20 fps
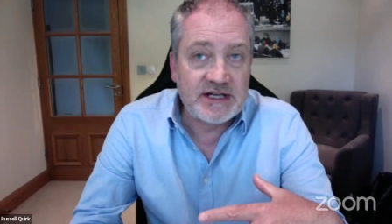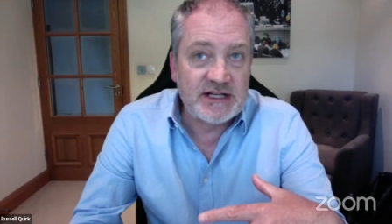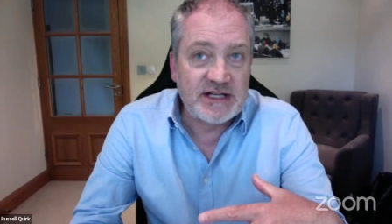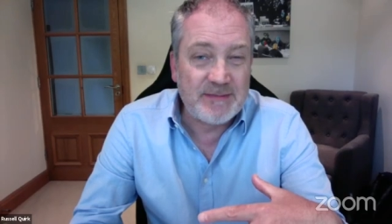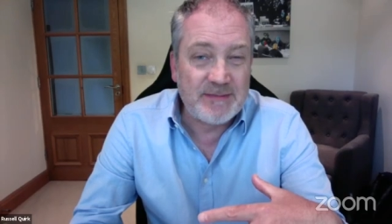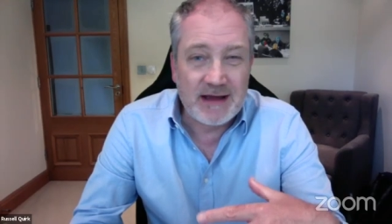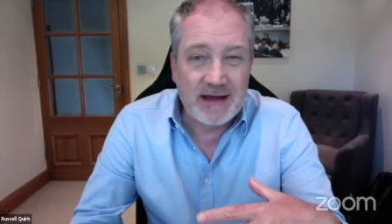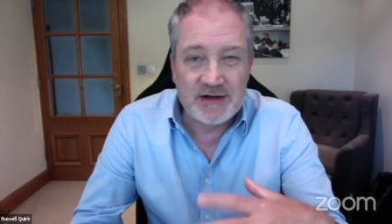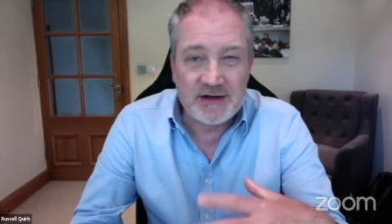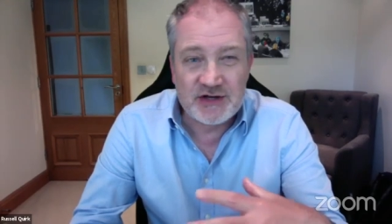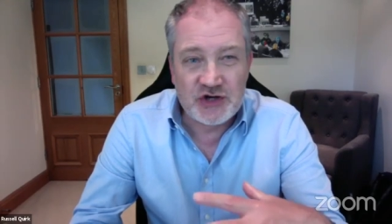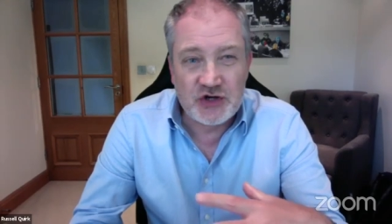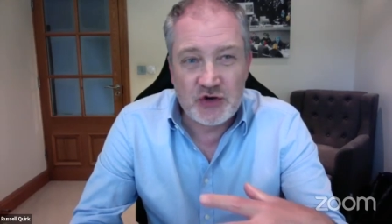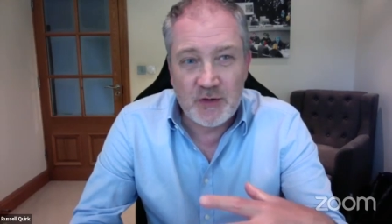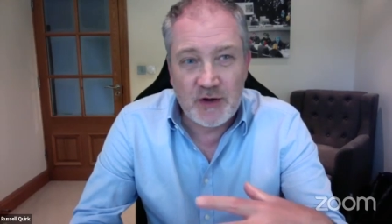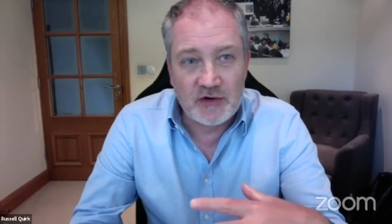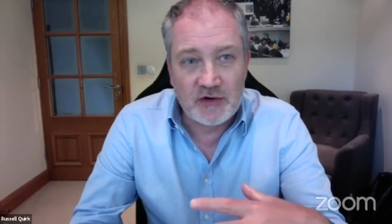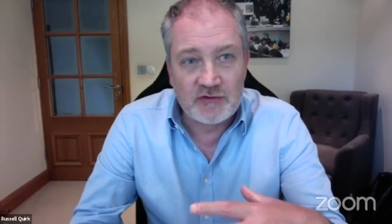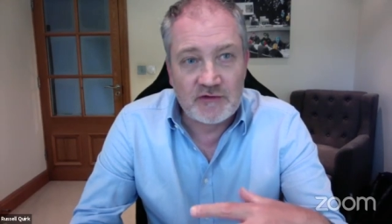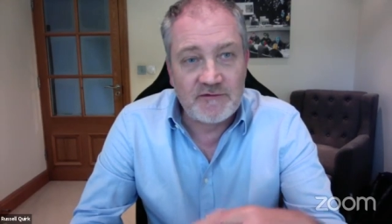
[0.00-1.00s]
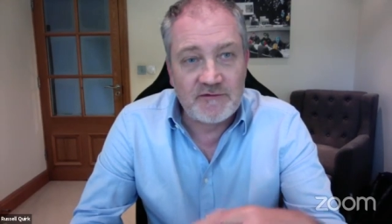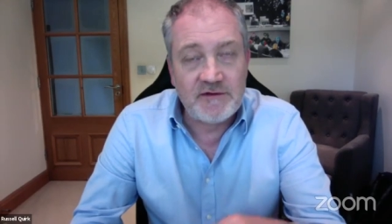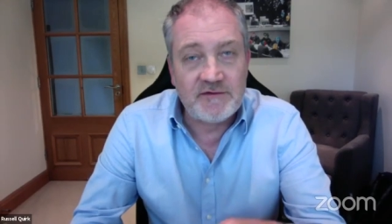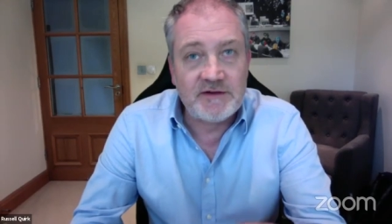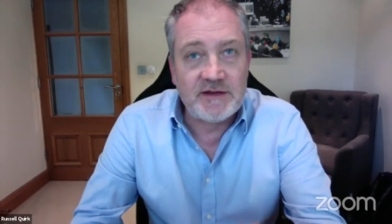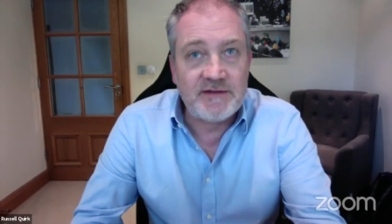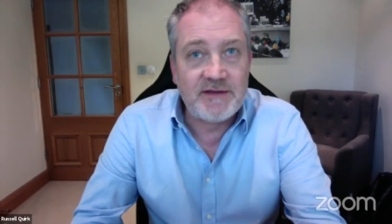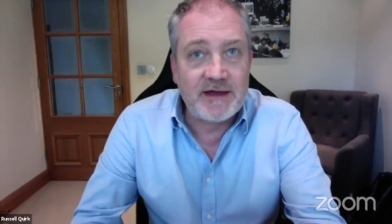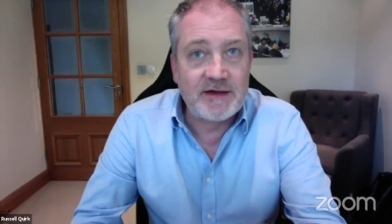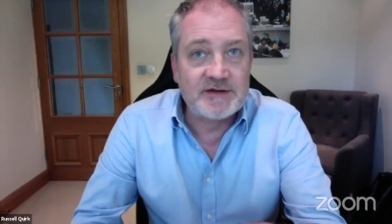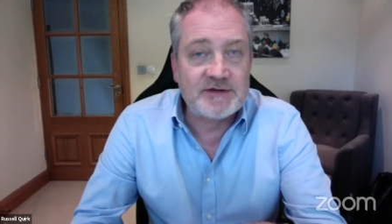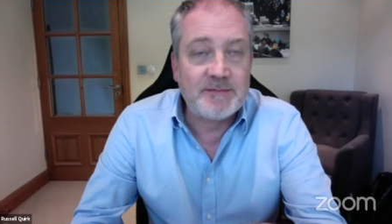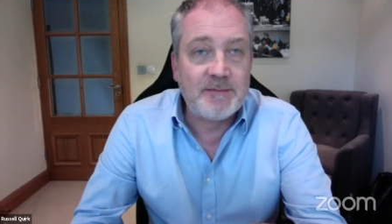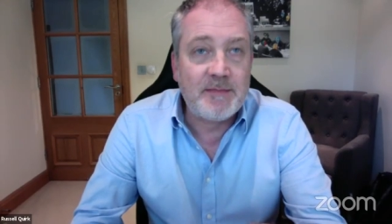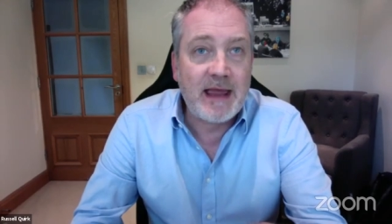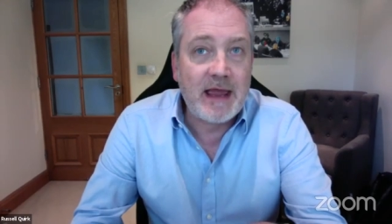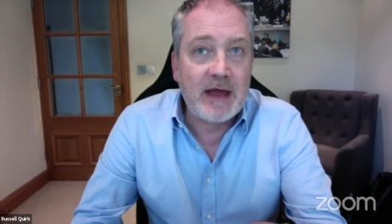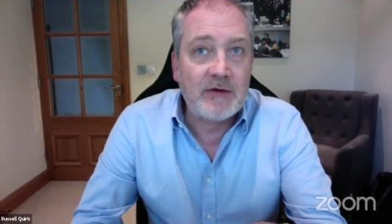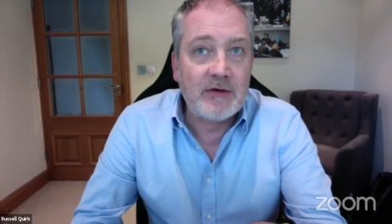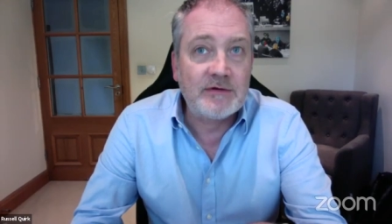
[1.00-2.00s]
is about
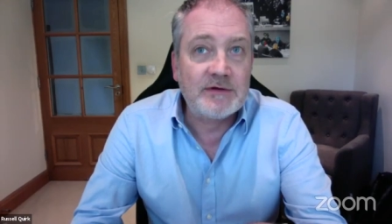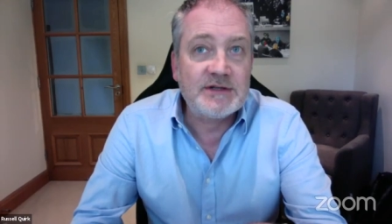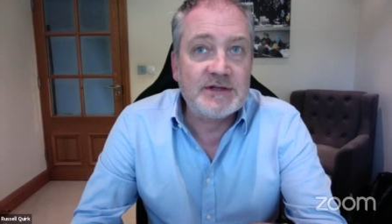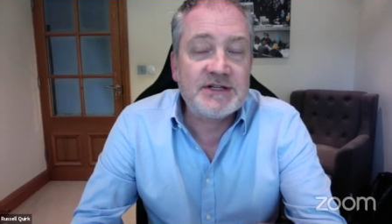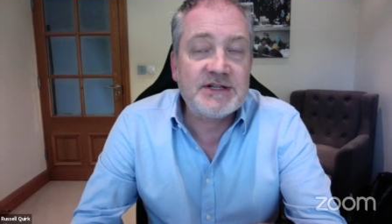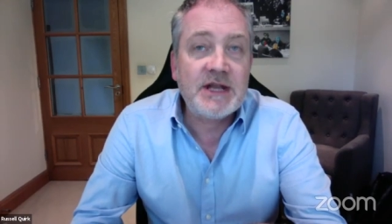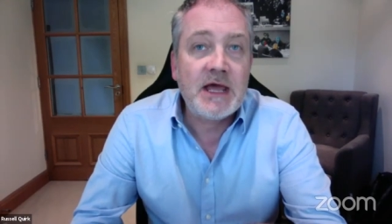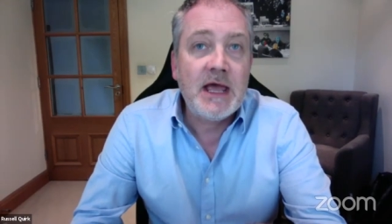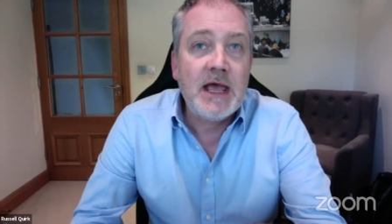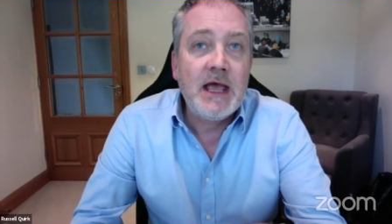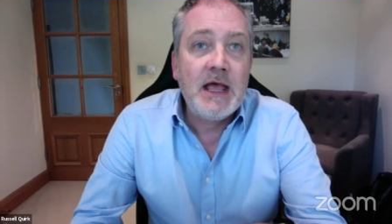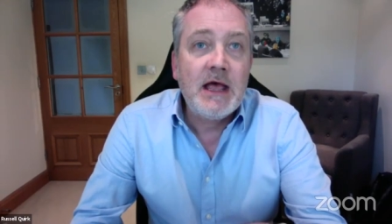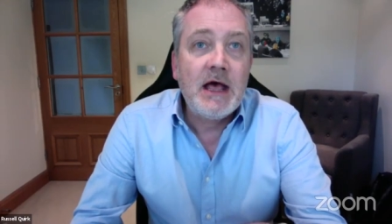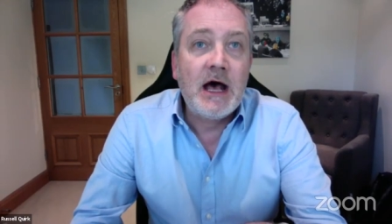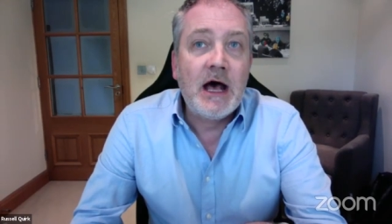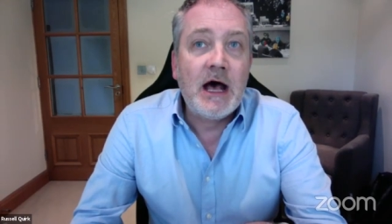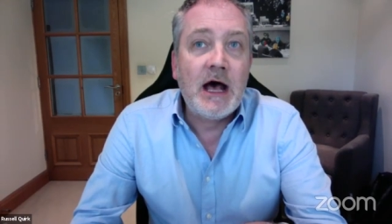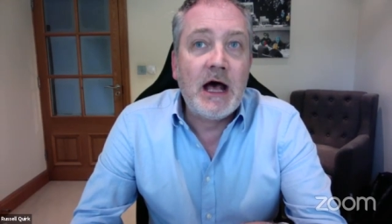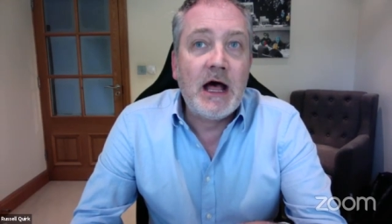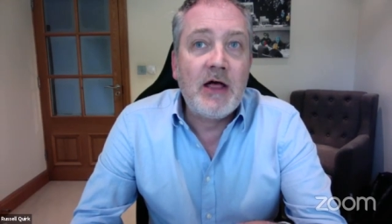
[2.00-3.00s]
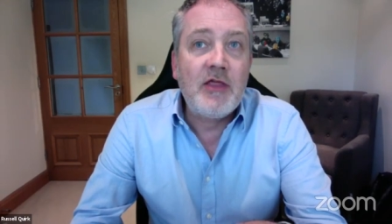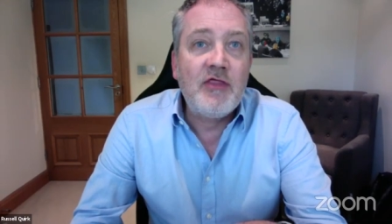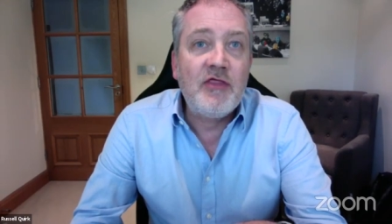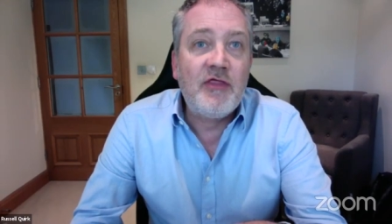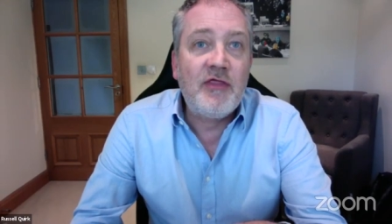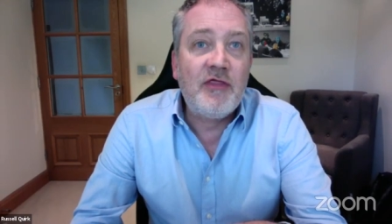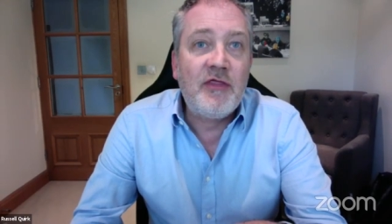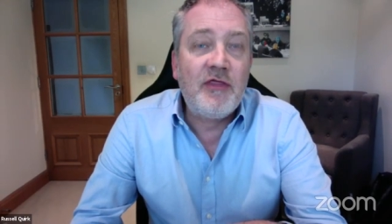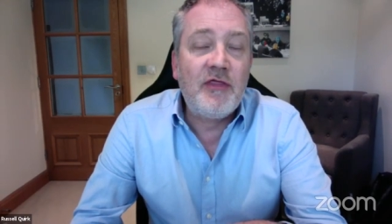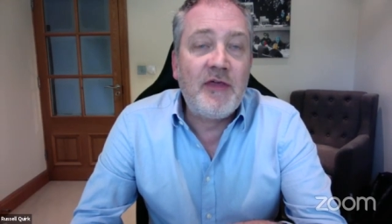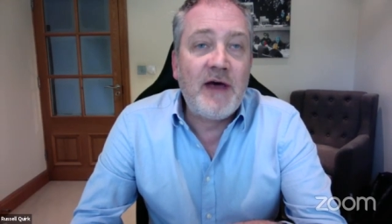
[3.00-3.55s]
£250,000.